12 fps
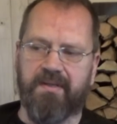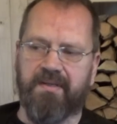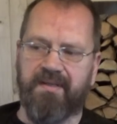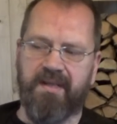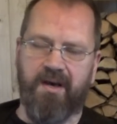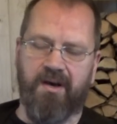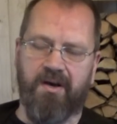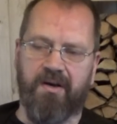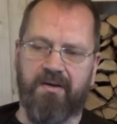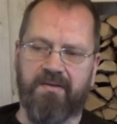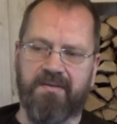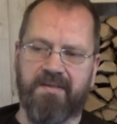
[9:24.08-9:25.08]
They
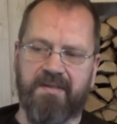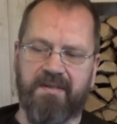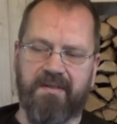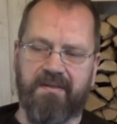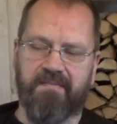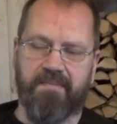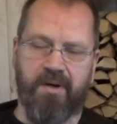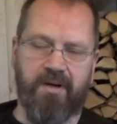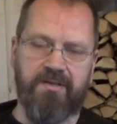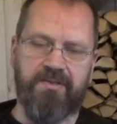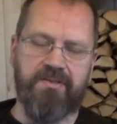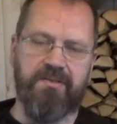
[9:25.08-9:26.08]
are
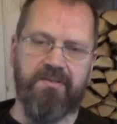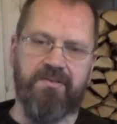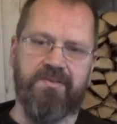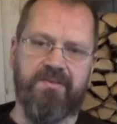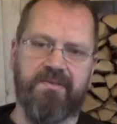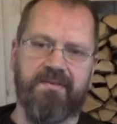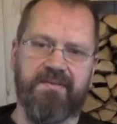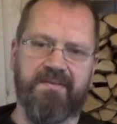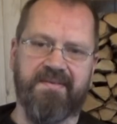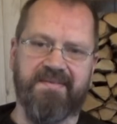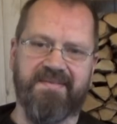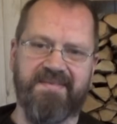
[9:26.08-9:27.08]
bastards.
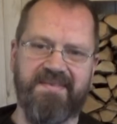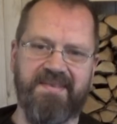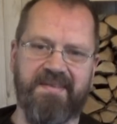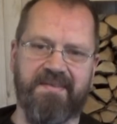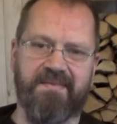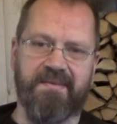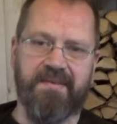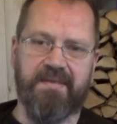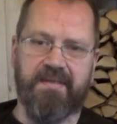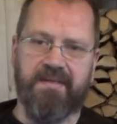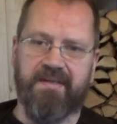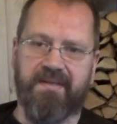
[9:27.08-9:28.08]
Yeah.
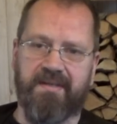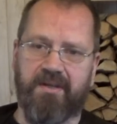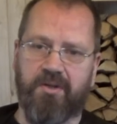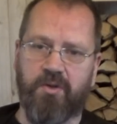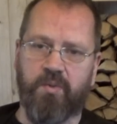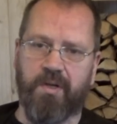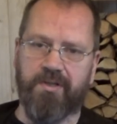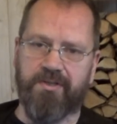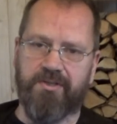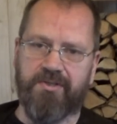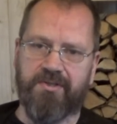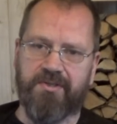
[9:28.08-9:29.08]
The good
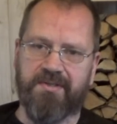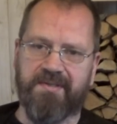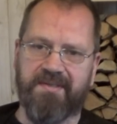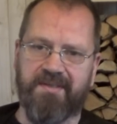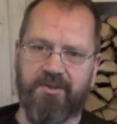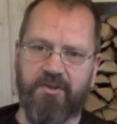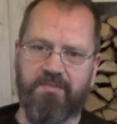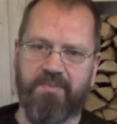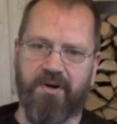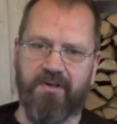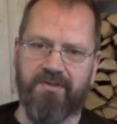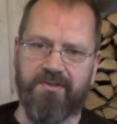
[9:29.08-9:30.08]
ones, the good
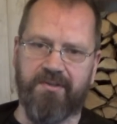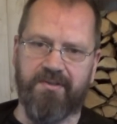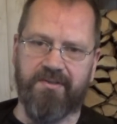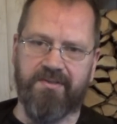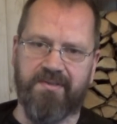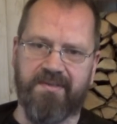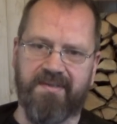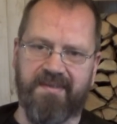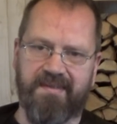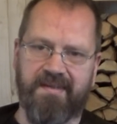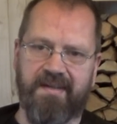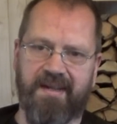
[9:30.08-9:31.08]
bastards,
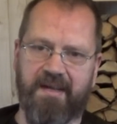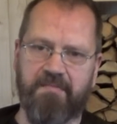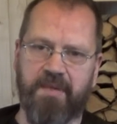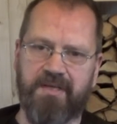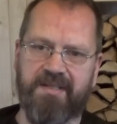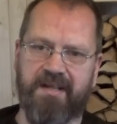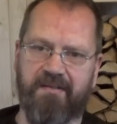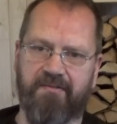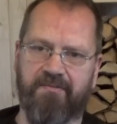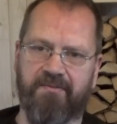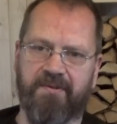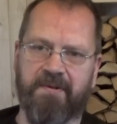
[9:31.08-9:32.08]
like
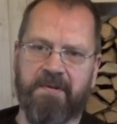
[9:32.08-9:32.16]
myself.